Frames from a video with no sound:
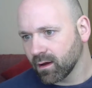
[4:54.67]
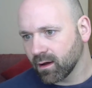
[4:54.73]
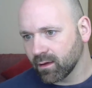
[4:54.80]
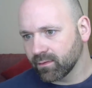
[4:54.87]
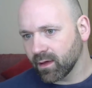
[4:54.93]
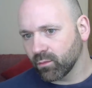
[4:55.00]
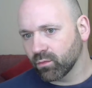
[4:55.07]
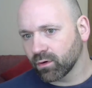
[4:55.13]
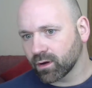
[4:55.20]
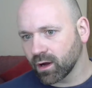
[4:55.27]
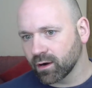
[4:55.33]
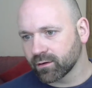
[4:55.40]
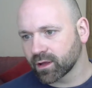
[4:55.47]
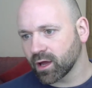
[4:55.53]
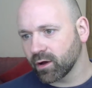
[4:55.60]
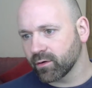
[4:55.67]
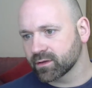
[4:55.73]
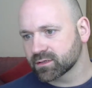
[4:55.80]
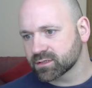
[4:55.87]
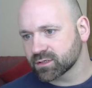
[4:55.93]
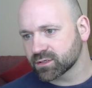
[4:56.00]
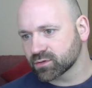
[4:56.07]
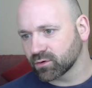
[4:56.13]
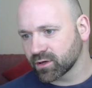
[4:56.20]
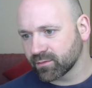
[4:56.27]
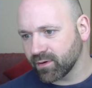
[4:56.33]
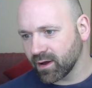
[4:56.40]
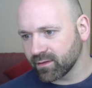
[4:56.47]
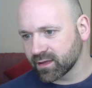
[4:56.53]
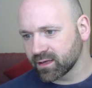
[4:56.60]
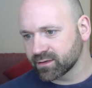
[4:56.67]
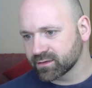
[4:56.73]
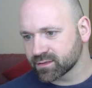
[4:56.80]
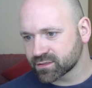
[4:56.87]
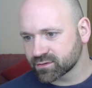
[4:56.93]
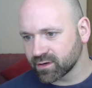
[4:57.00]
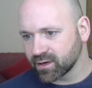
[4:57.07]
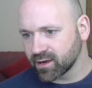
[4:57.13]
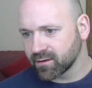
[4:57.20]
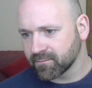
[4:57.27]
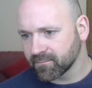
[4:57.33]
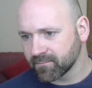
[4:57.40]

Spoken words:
and then we'll kind of go into talking about the industry.